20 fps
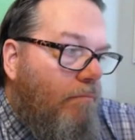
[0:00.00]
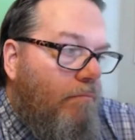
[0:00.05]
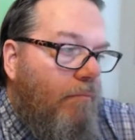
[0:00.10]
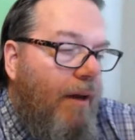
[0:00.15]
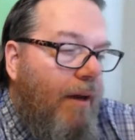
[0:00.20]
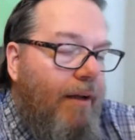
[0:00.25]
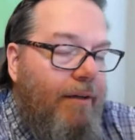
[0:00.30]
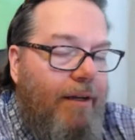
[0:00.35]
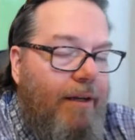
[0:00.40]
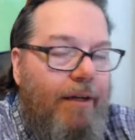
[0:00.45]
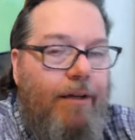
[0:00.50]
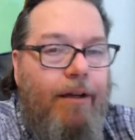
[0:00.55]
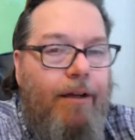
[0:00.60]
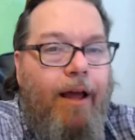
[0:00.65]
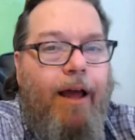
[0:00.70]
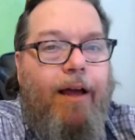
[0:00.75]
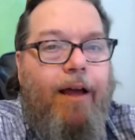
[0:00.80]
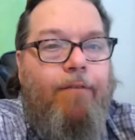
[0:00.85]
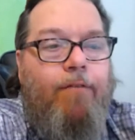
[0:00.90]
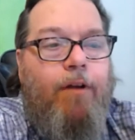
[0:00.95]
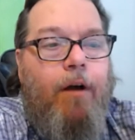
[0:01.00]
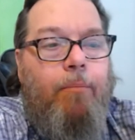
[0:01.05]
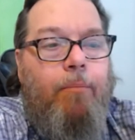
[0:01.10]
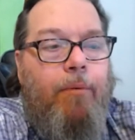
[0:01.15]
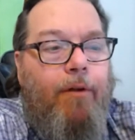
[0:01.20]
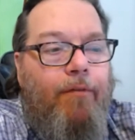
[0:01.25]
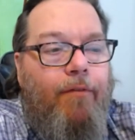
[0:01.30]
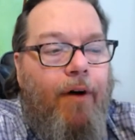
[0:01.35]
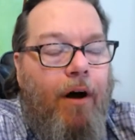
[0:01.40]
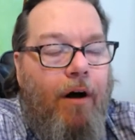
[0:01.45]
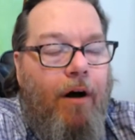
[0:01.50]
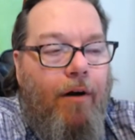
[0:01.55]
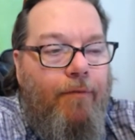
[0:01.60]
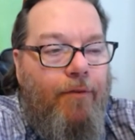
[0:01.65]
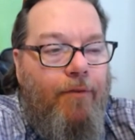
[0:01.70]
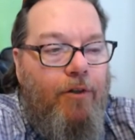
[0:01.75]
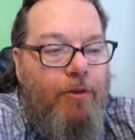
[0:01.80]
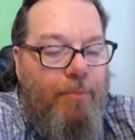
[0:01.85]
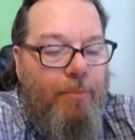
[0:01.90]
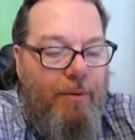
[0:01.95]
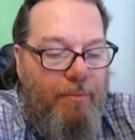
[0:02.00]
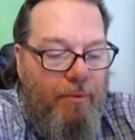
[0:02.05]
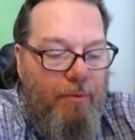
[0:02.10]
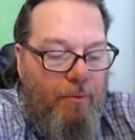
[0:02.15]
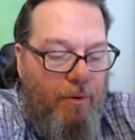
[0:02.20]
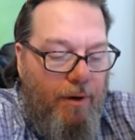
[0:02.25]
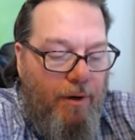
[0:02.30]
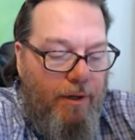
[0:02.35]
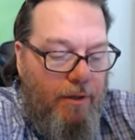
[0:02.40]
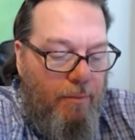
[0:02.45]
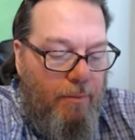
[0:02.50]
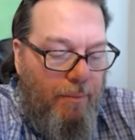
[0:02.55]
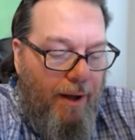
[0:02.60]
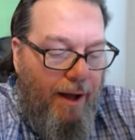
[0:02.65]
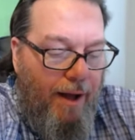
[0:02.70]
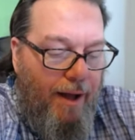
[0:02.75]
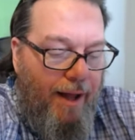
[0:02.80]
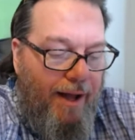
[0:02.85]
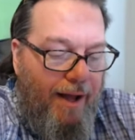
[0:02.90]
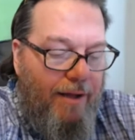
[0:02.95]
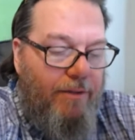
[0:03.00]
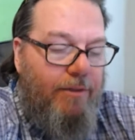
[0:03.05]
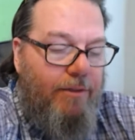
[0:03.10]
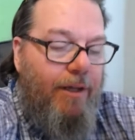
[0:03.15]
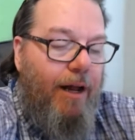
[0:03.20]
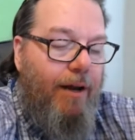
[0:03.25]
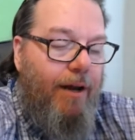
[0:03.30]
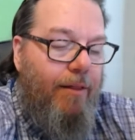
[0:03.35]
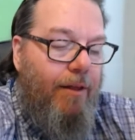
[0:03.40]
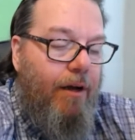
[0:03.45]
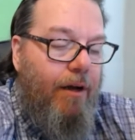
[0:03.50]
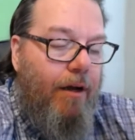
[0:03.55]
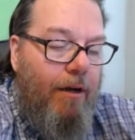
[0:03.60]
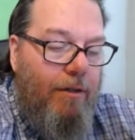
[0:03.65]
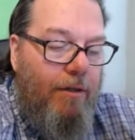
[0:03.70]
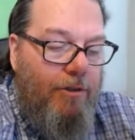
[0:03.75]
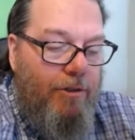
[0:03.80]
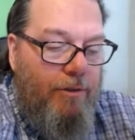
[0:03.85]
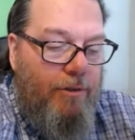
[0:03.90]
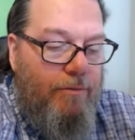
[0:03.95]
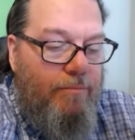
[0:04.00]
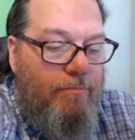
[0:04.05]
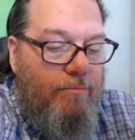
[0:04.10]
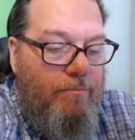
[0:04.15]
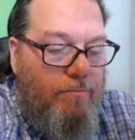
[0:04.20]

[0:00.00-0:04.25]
I did have a couple of offers, people wanting to buy outside of the auction.